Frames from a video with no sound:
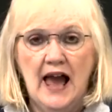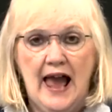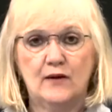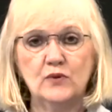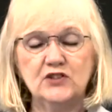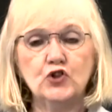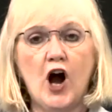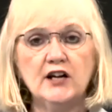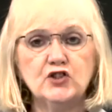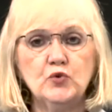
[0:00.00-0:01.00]
And when
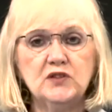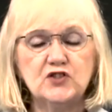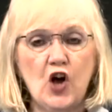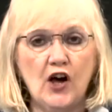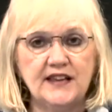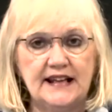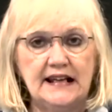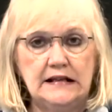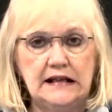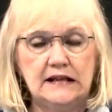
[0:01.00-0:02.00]
Joshua saw that
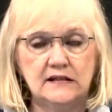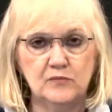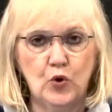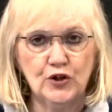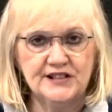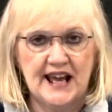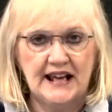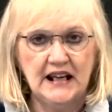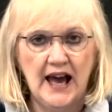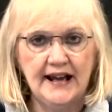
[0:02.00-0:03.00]
he needed more
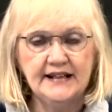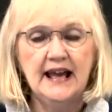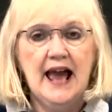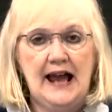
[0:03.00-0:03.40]
daylight